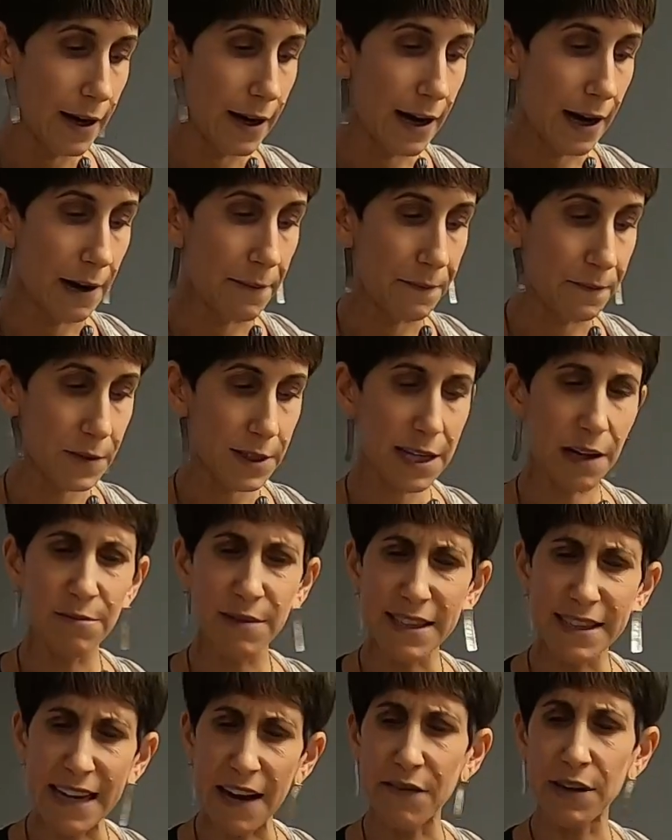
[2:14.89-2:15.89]
Some
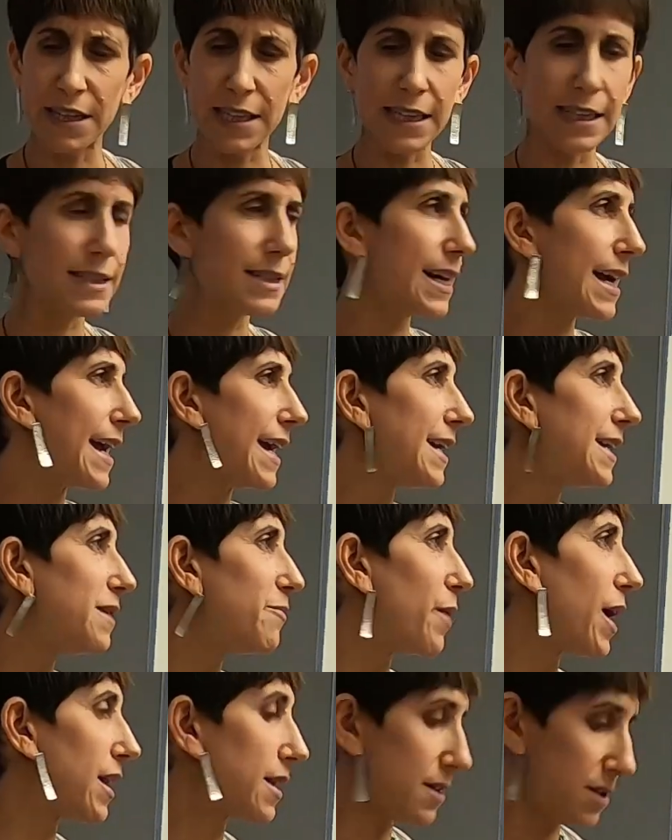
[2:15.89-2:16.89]
70 to 80
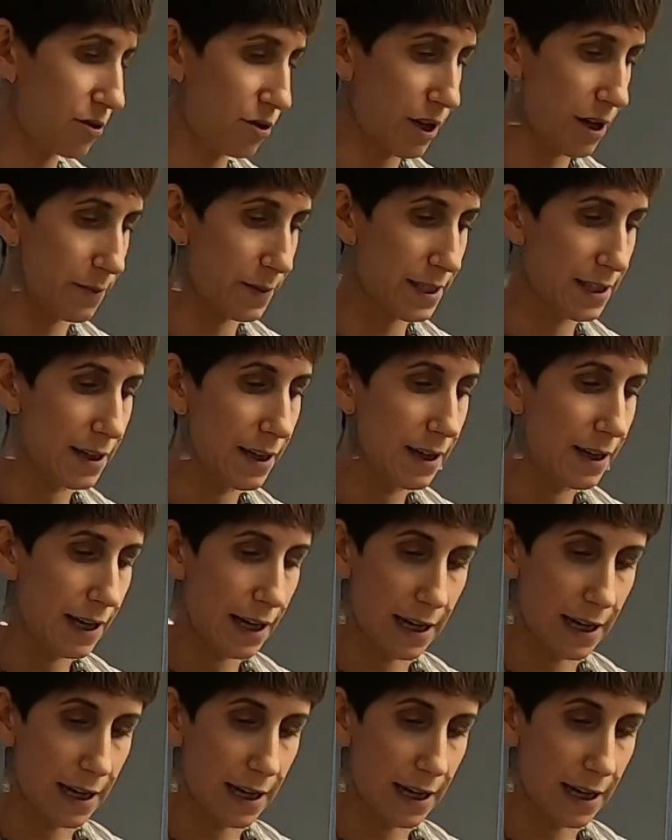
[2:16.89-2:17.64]
manuscripts